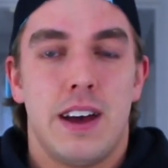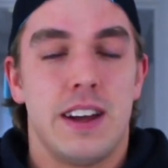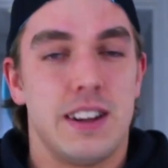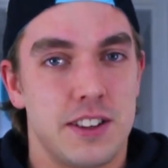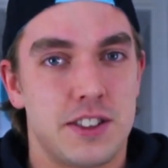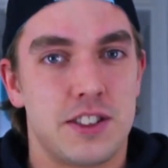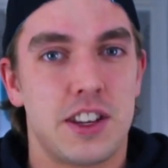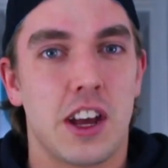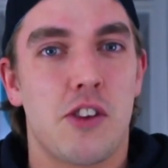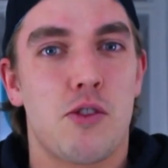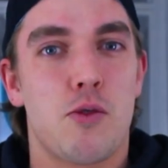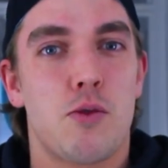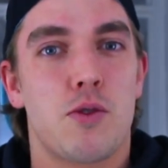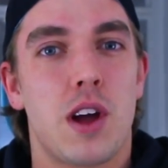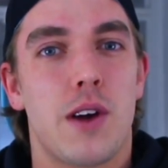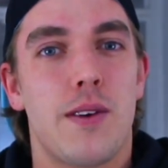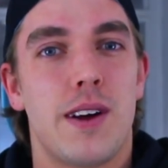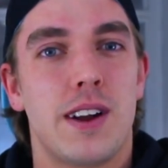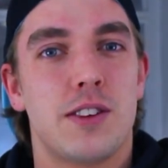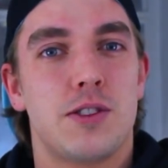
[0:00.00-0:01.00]
And the sexual
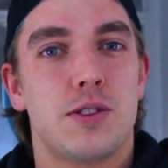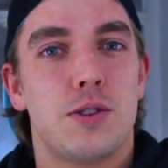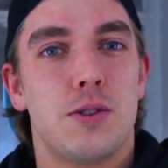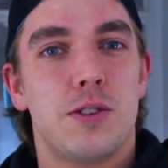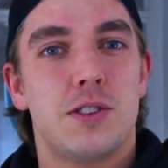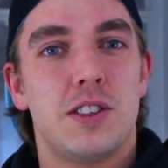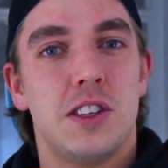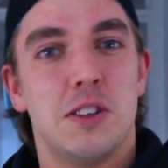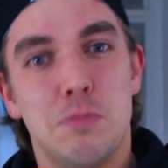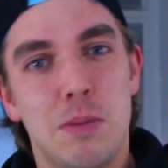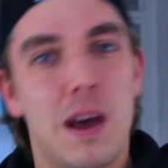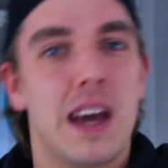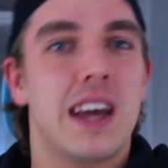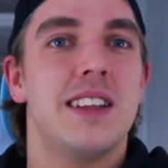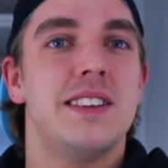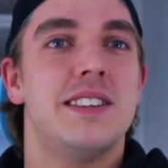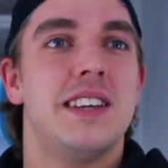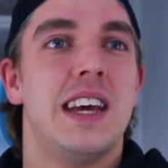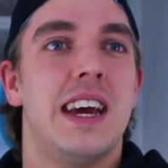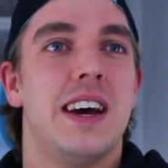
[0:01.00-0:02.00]
Tyrannosaurus is
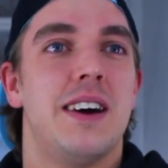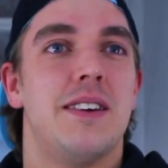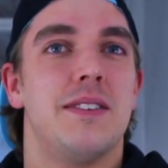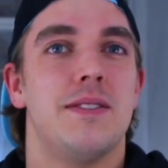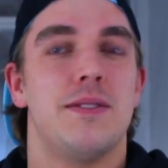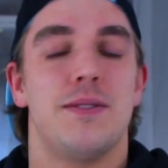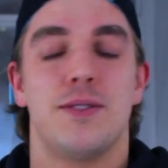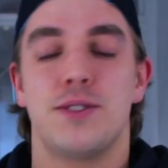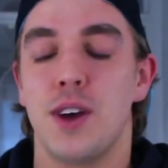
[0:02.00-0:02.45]
back in town.